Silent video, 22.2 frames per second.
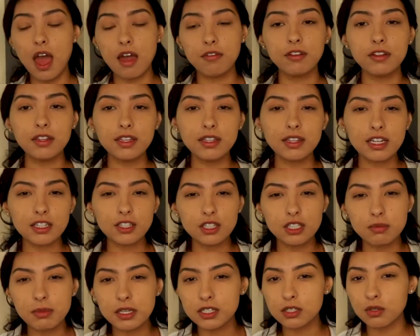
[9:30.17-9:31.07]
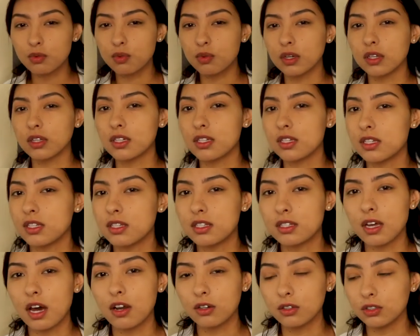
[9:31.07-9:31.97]
feel like that just makes a really
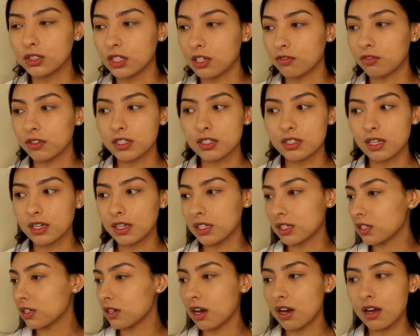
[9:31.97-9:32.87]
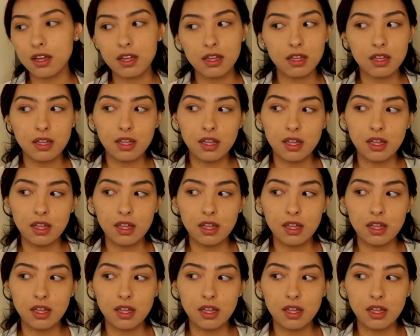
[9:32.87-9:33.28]
subtle difference. Like it's not